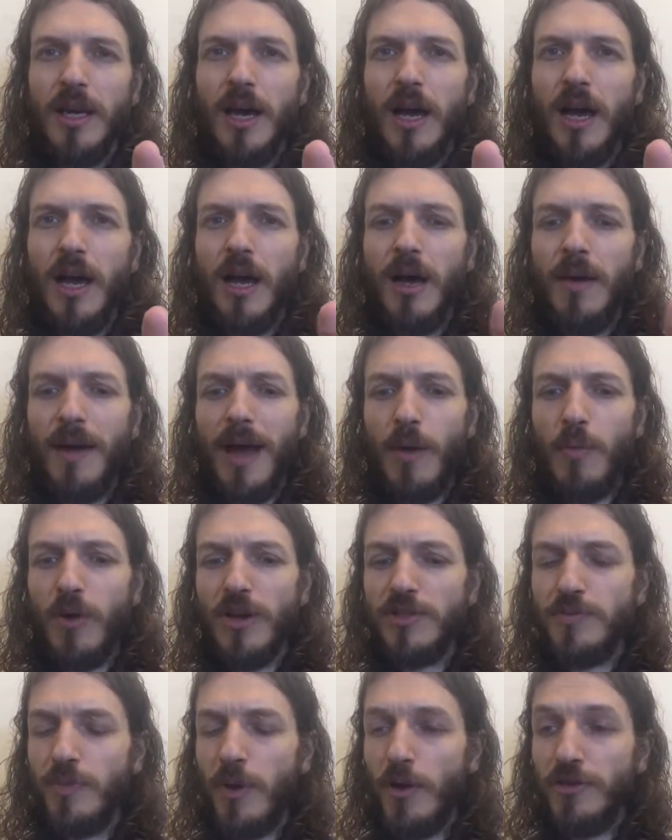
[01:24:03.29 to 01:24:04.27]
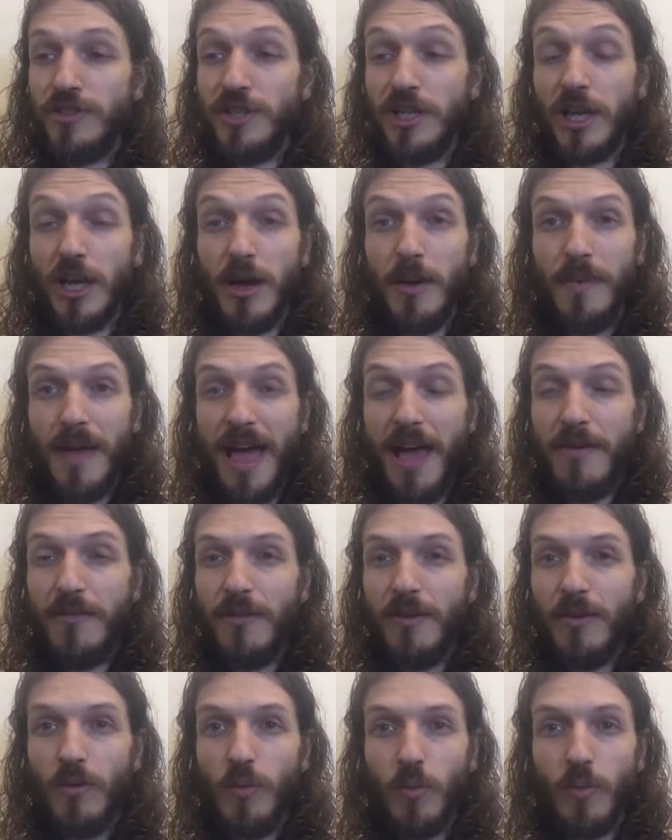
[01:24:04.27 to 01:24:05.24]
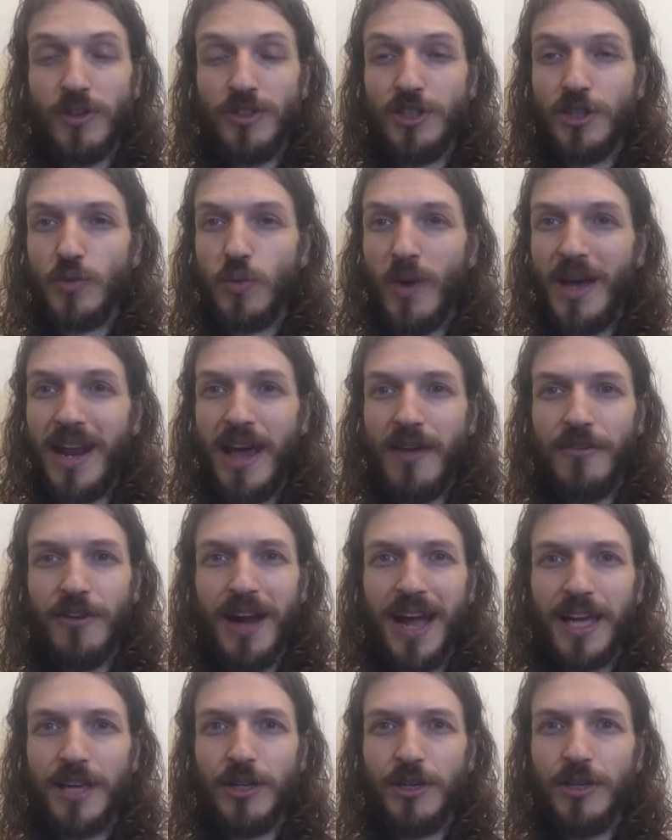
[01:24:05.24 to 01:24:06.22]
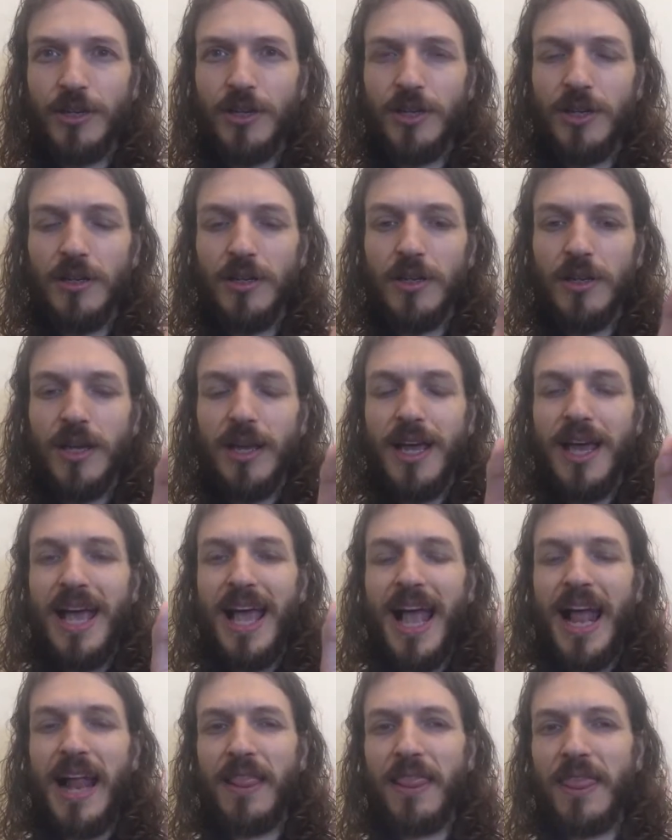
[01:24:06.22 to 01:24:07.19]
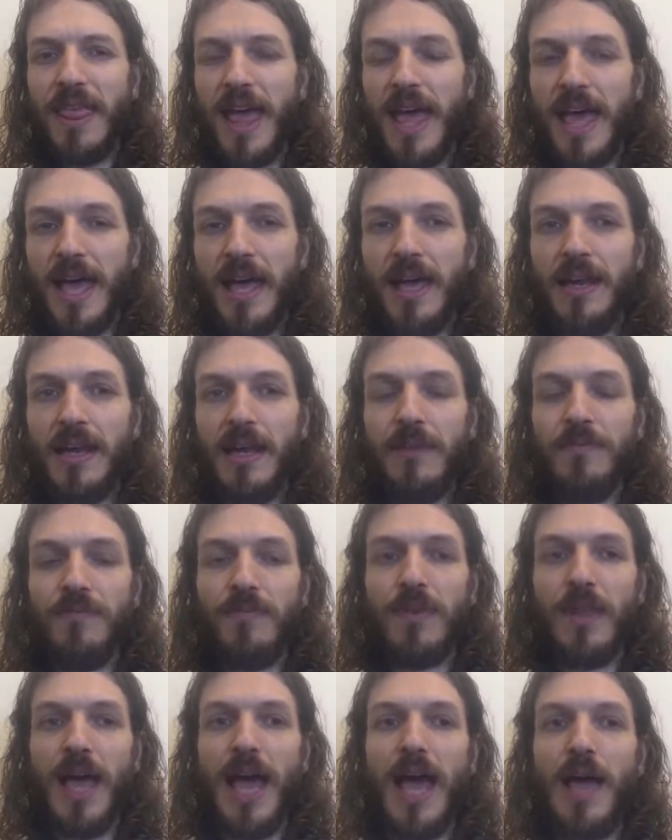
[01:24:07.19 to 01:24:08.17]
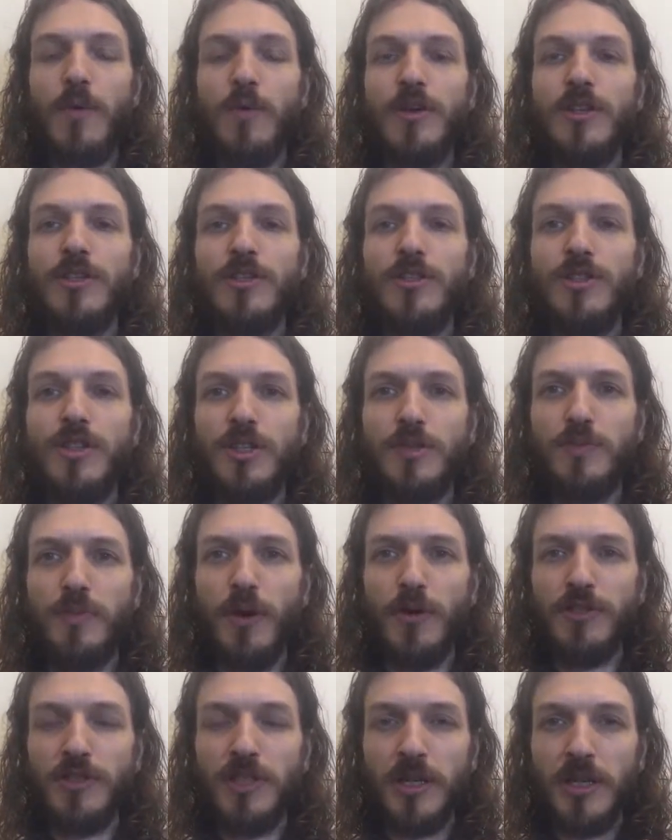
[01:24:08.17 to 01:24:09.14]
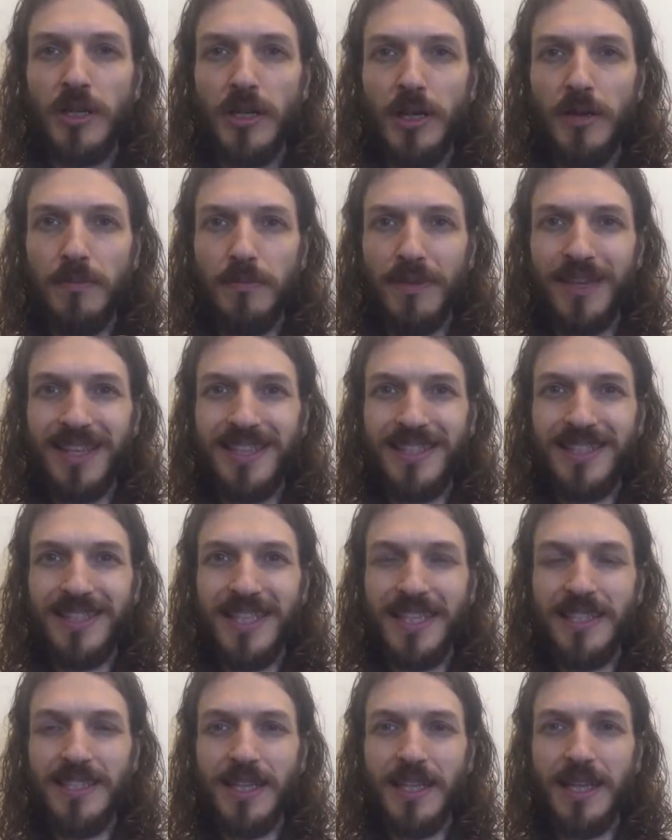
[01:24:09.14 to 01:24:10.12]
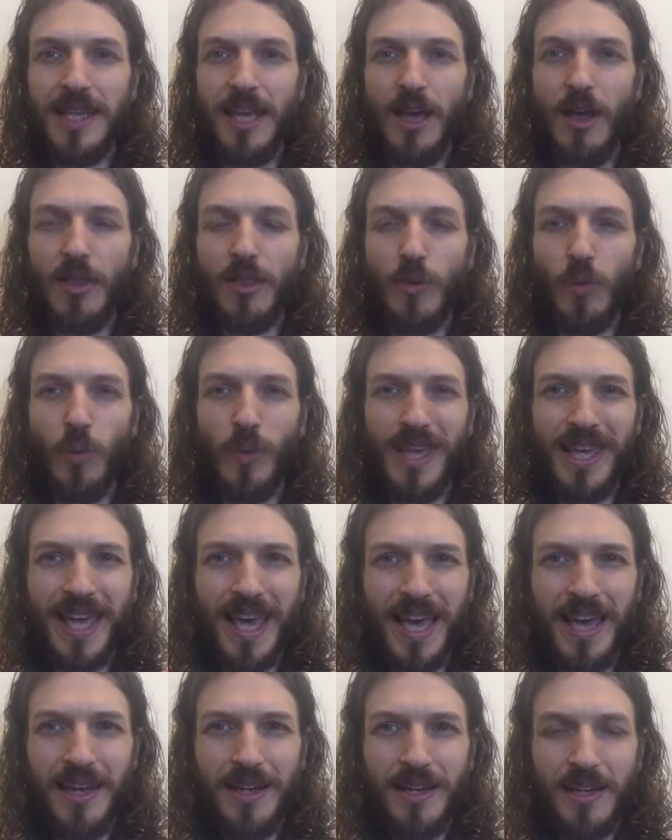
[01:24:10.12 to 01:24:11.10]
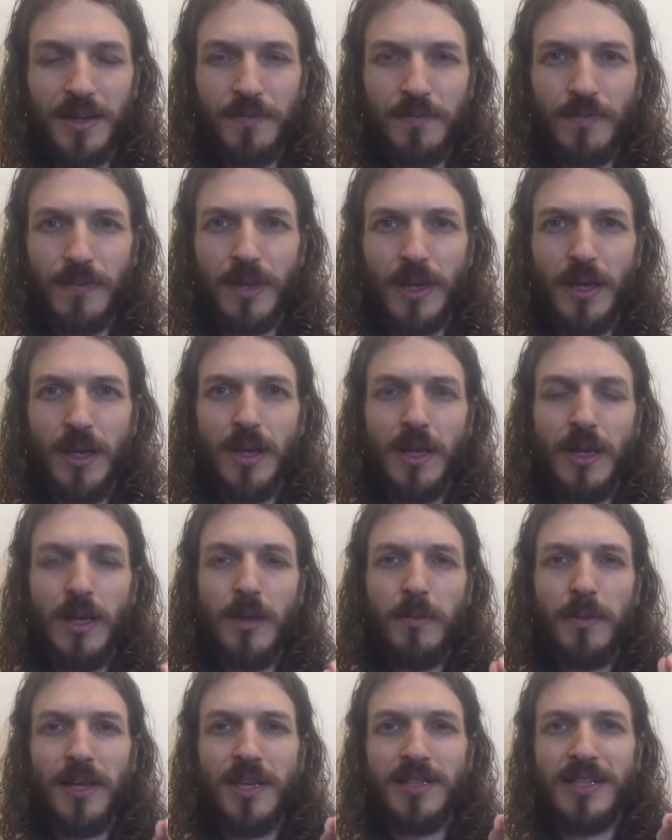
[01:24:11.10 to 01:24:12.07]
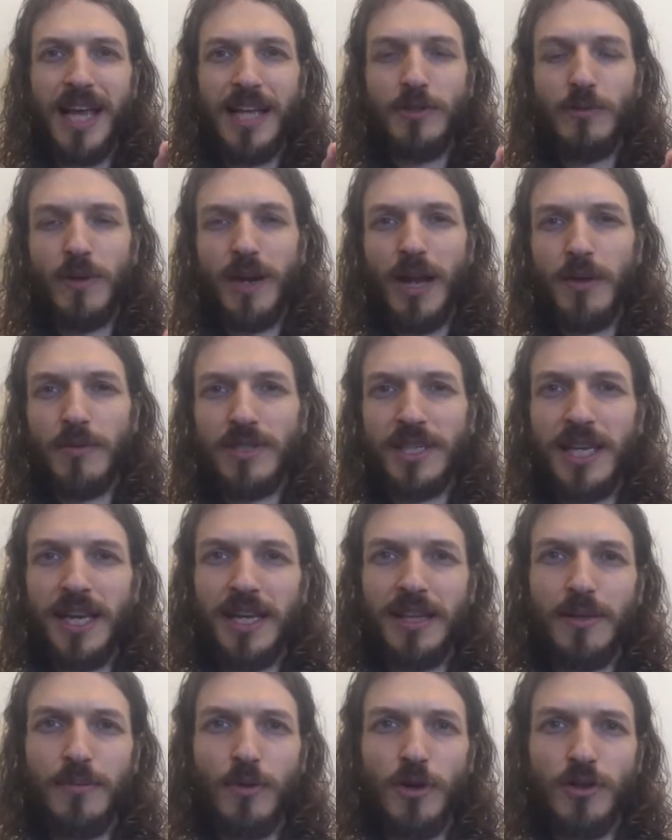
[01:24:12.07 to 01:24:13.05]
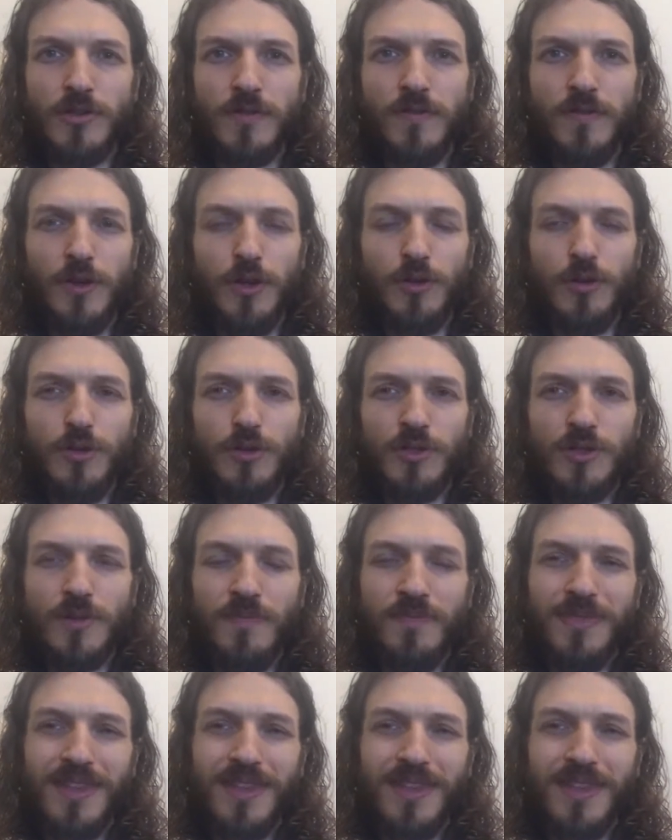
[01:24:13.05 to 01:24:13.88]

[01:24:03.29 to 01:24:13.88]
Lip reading: I was posting them just whenever I could, and then I was just posting them consistently on the weekend, because that's when I was getting the most views.